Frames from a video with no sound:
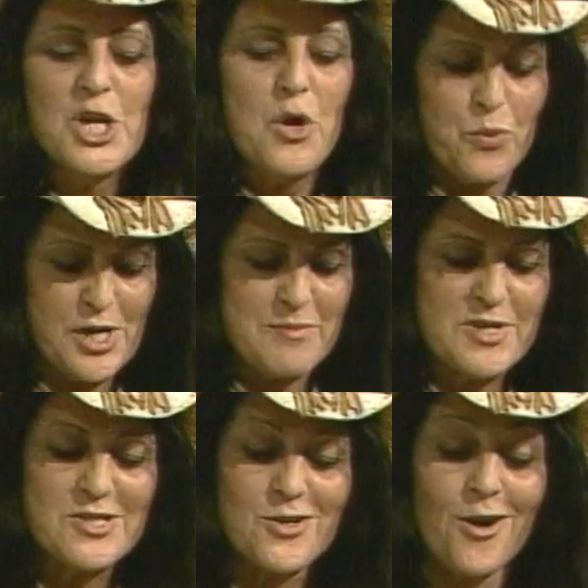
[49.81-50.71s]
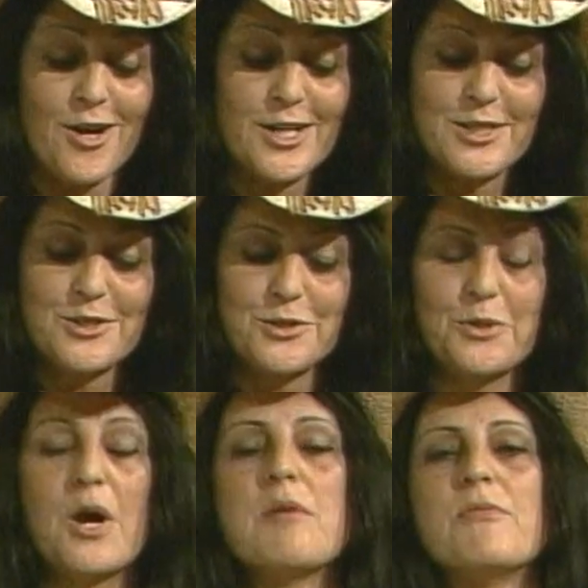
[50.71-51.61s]
We're going to be talking to
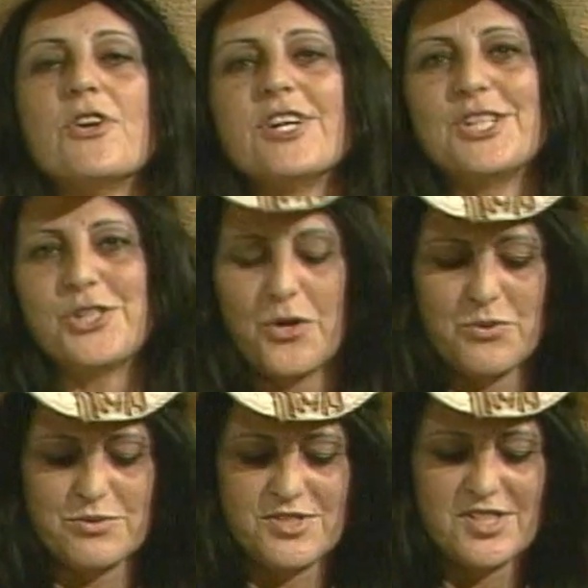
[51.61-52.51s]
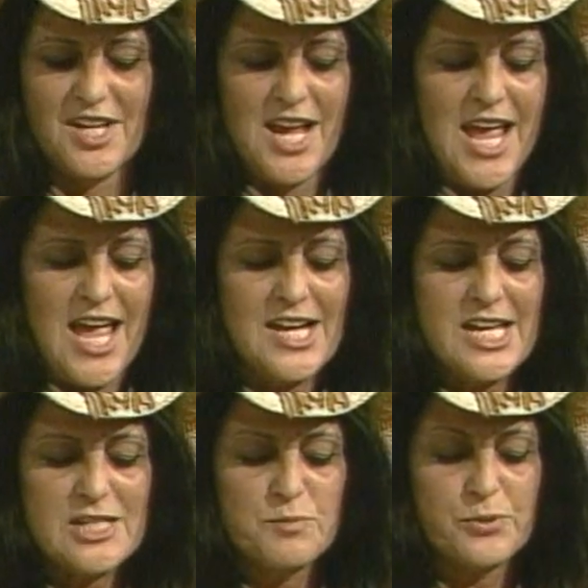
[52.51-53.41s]
Murray Jones, and he
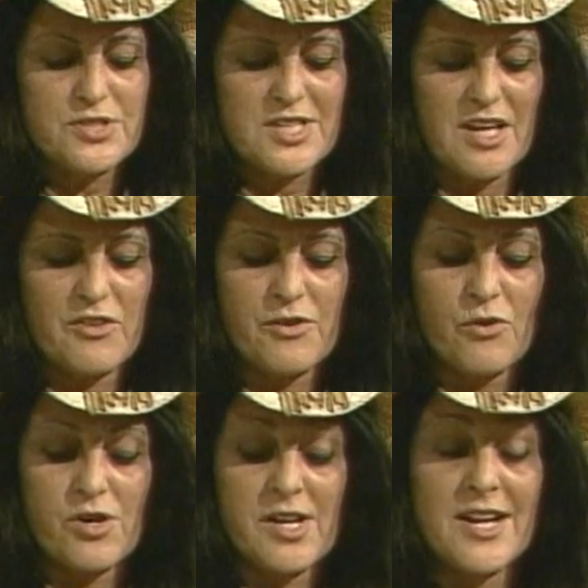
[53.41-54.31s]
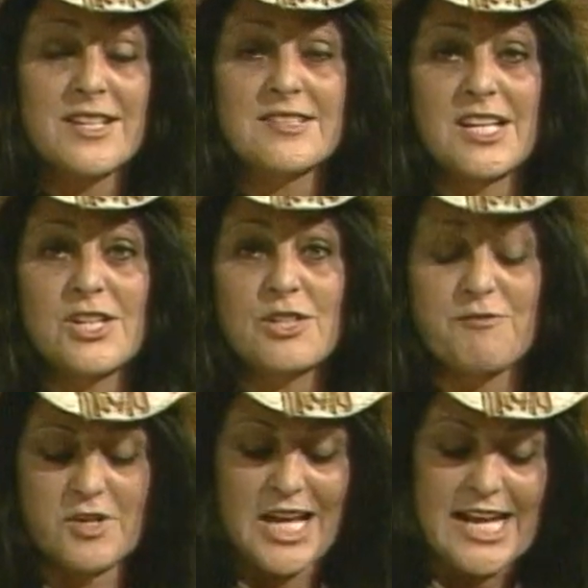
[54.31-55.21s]
has put together an organization
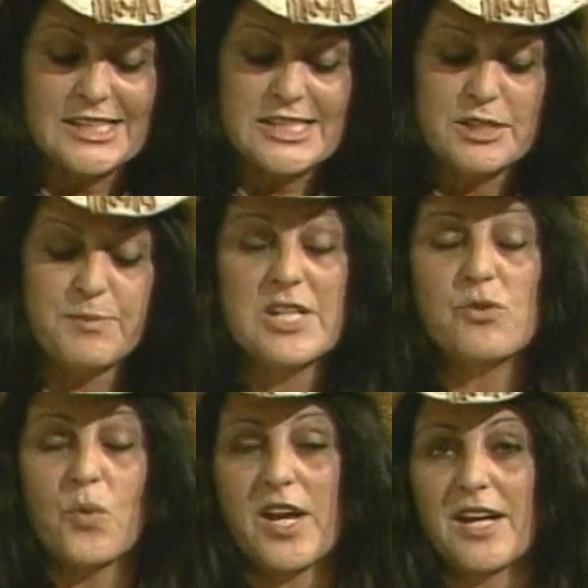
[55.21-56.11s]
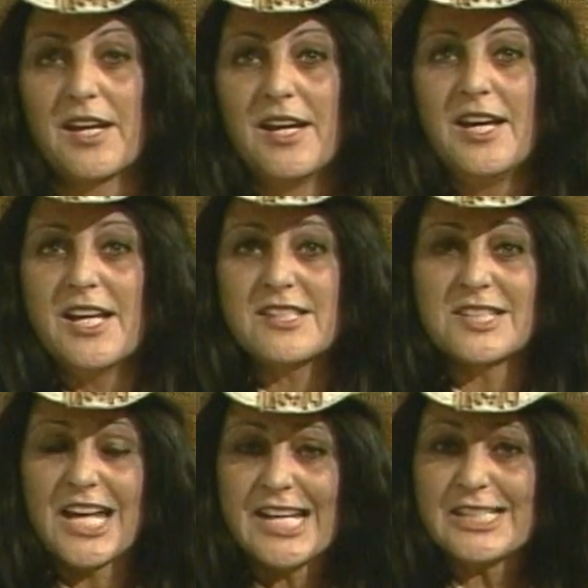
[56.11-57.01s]
for Langley Speedway. It's
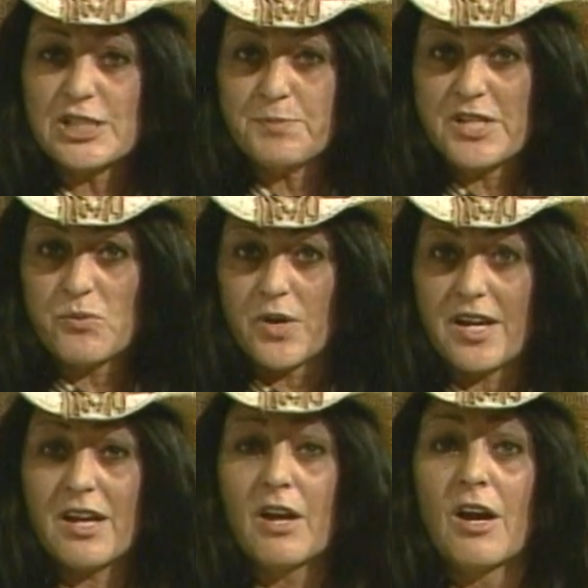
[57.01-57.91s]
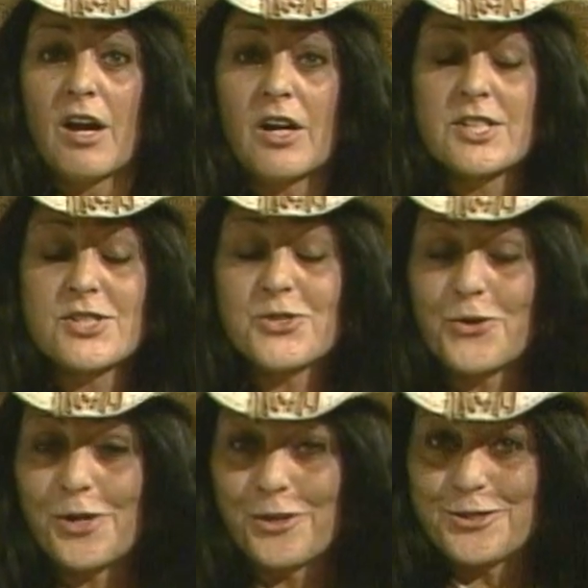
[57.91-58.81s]
Langley Speedway
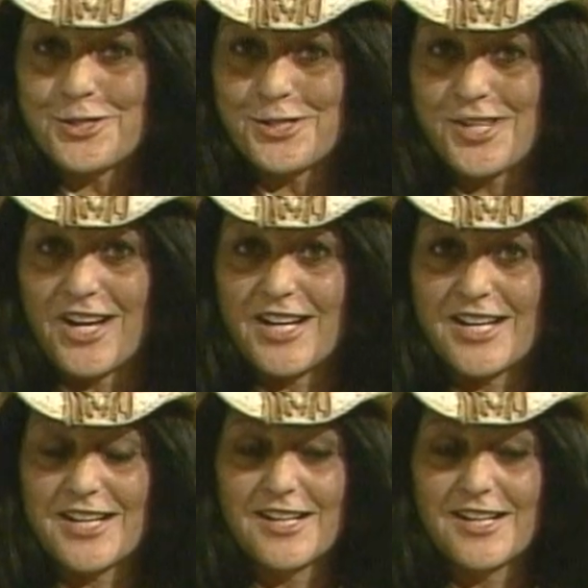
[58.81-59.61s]
Historical Society.